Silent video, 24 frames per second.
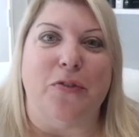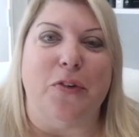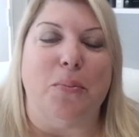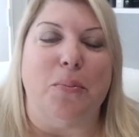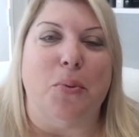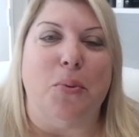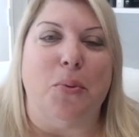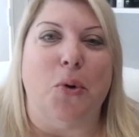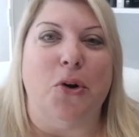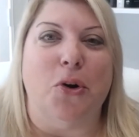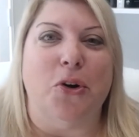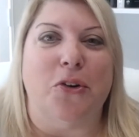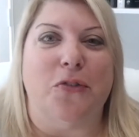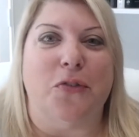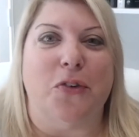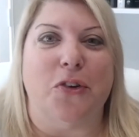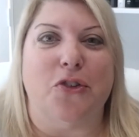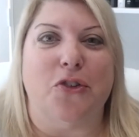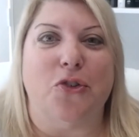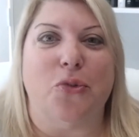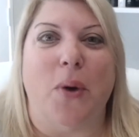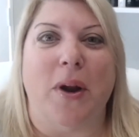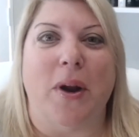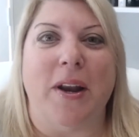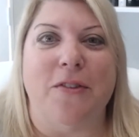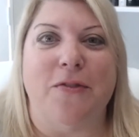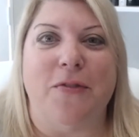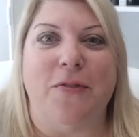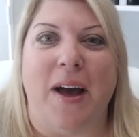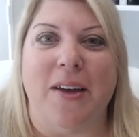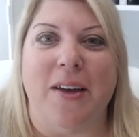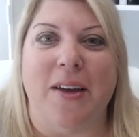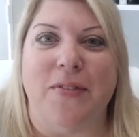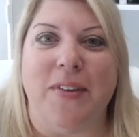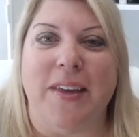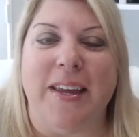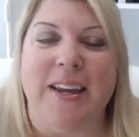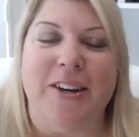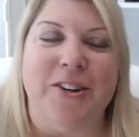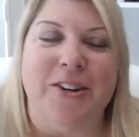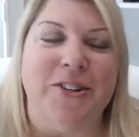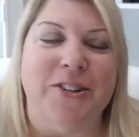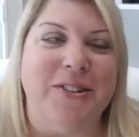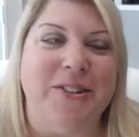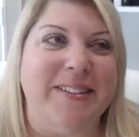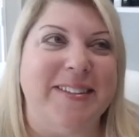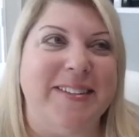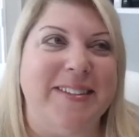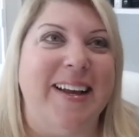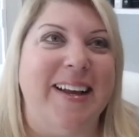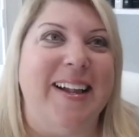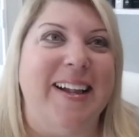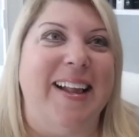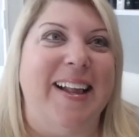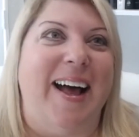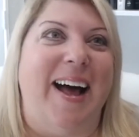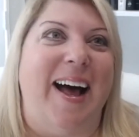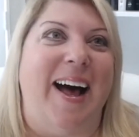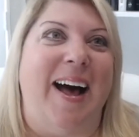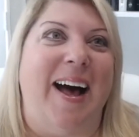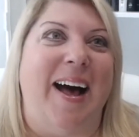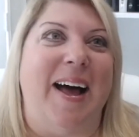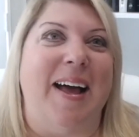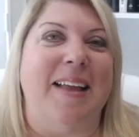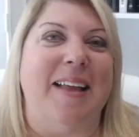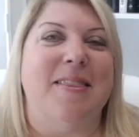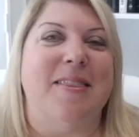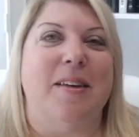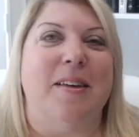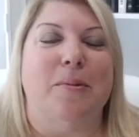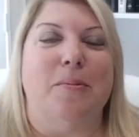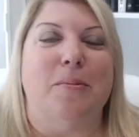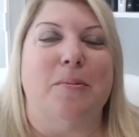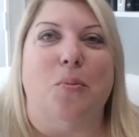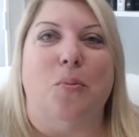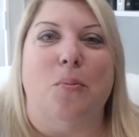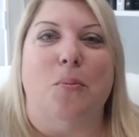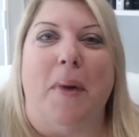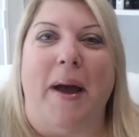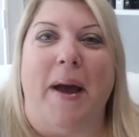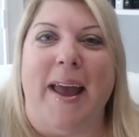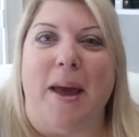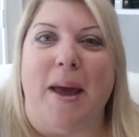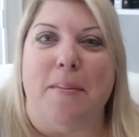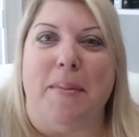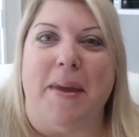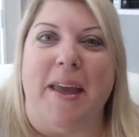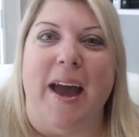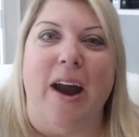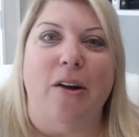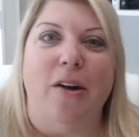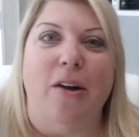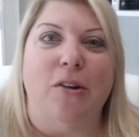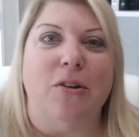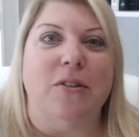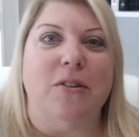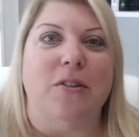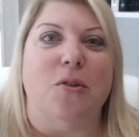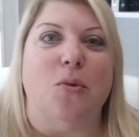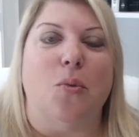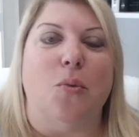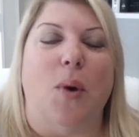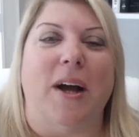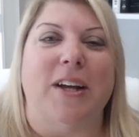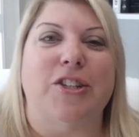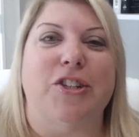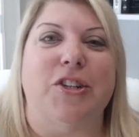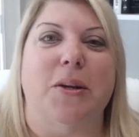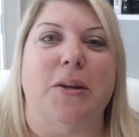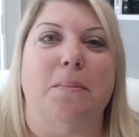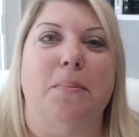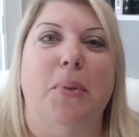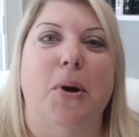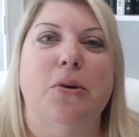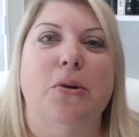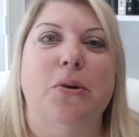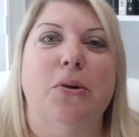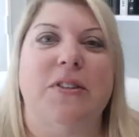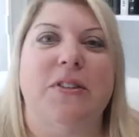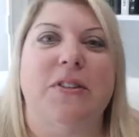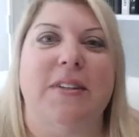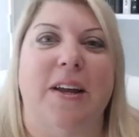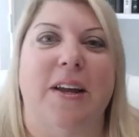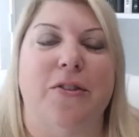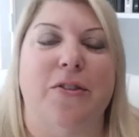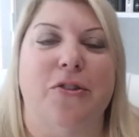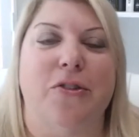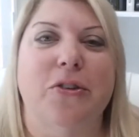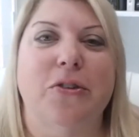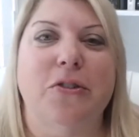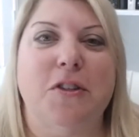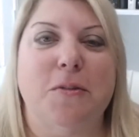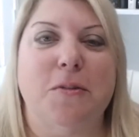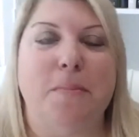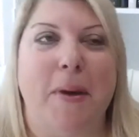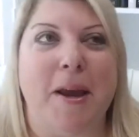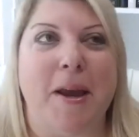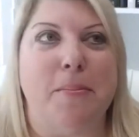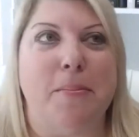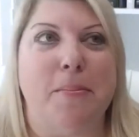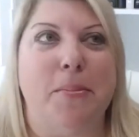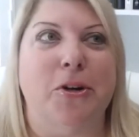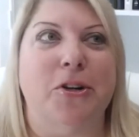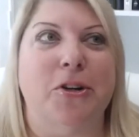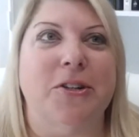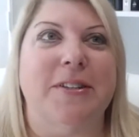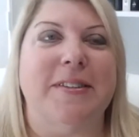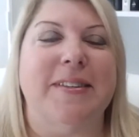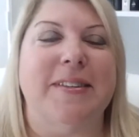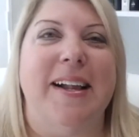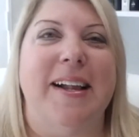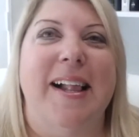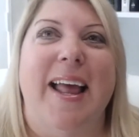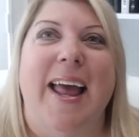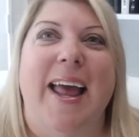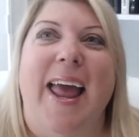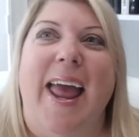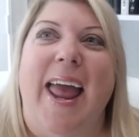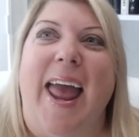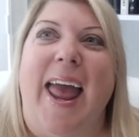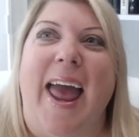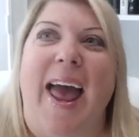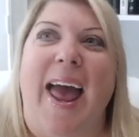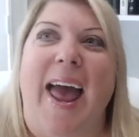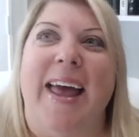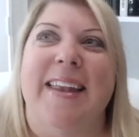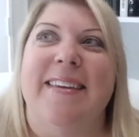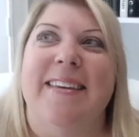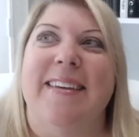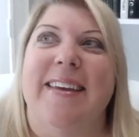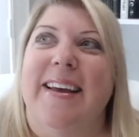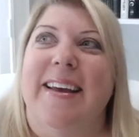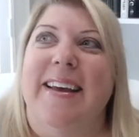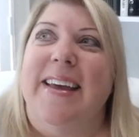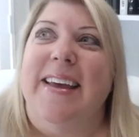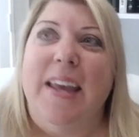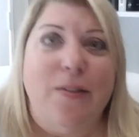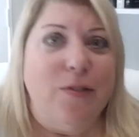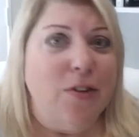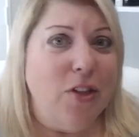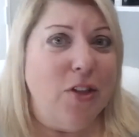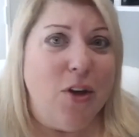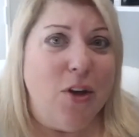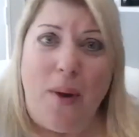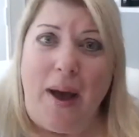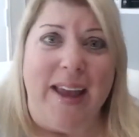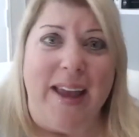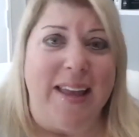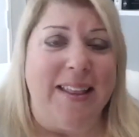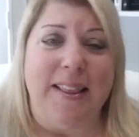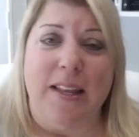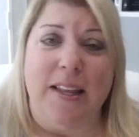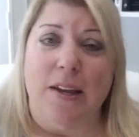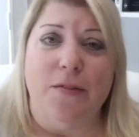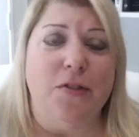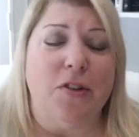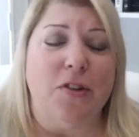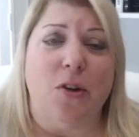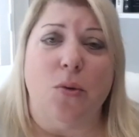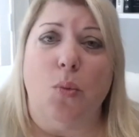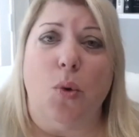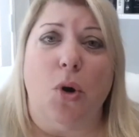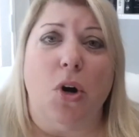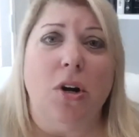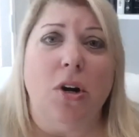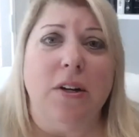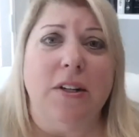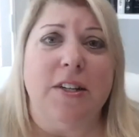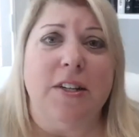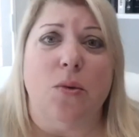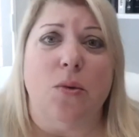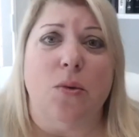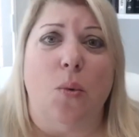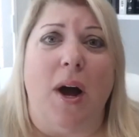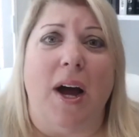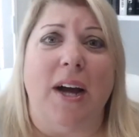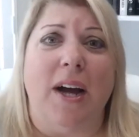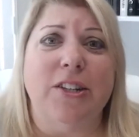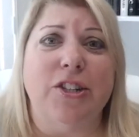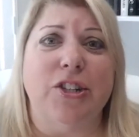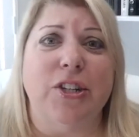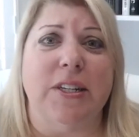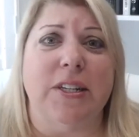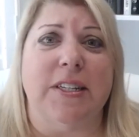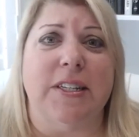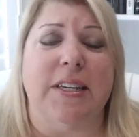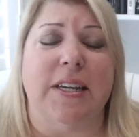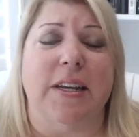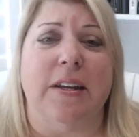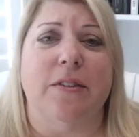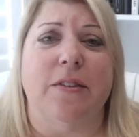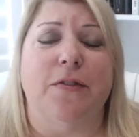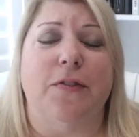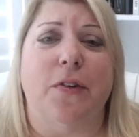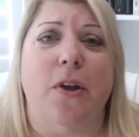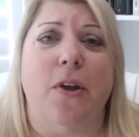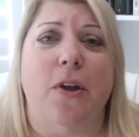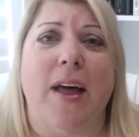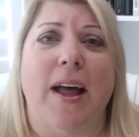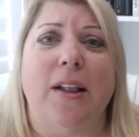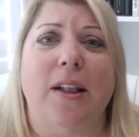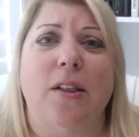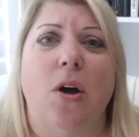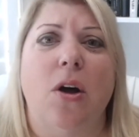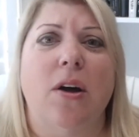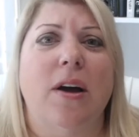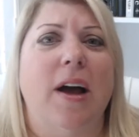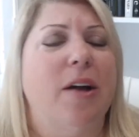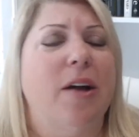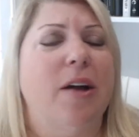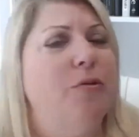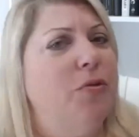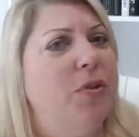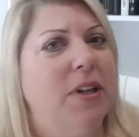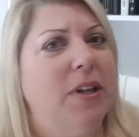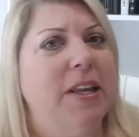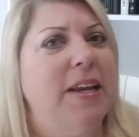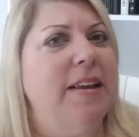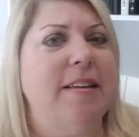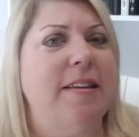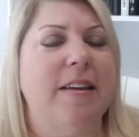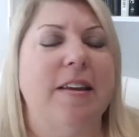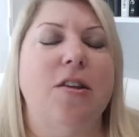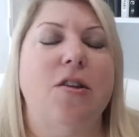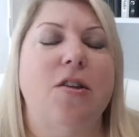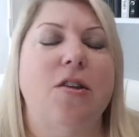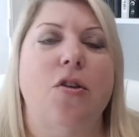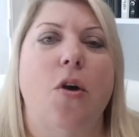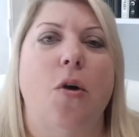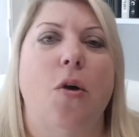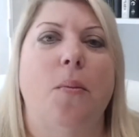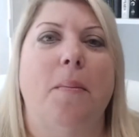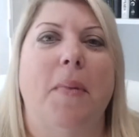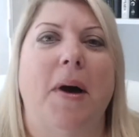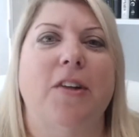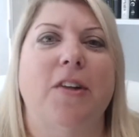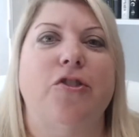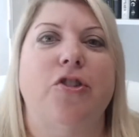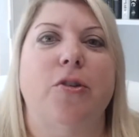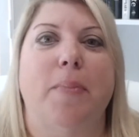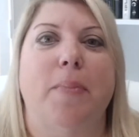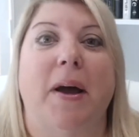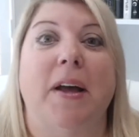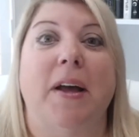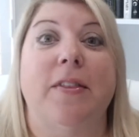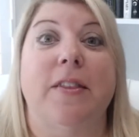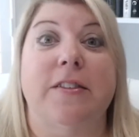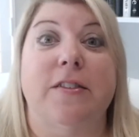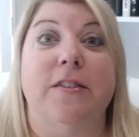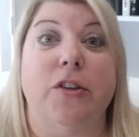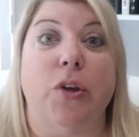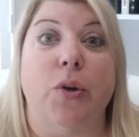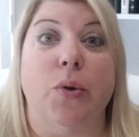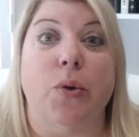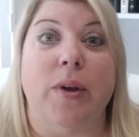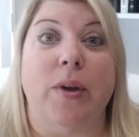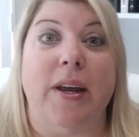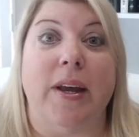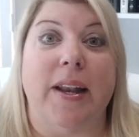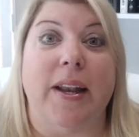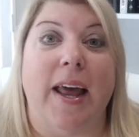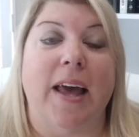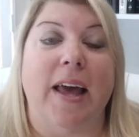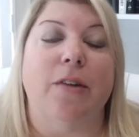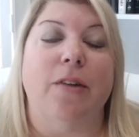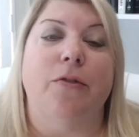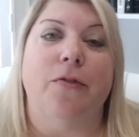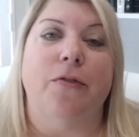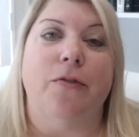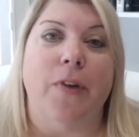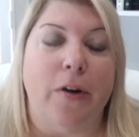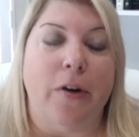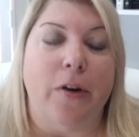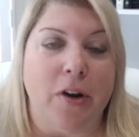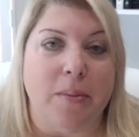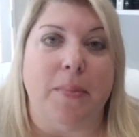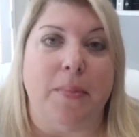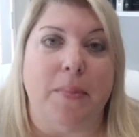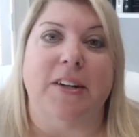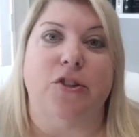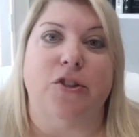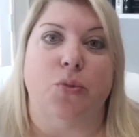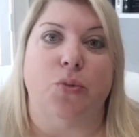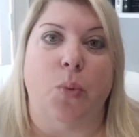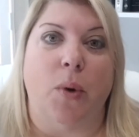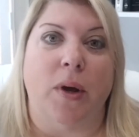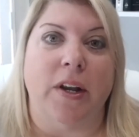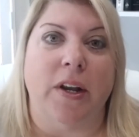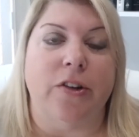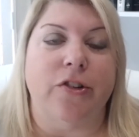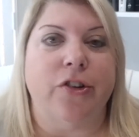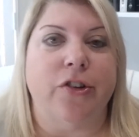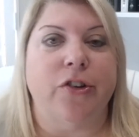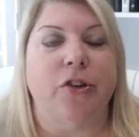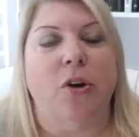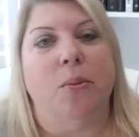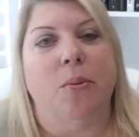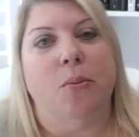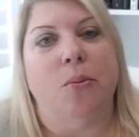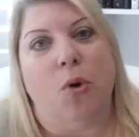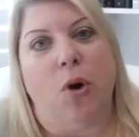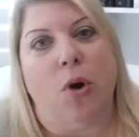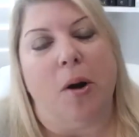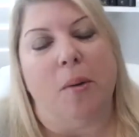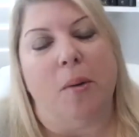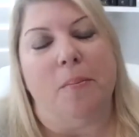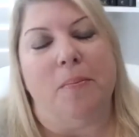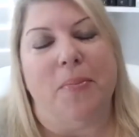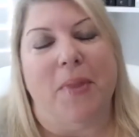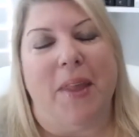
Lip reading: reporter for 25 years at the Miami Herald and the Washington Post and other newspapers. And even though I had lived and worked in Washington for that long, I really didn't know much about this unit and very much wanted to know more.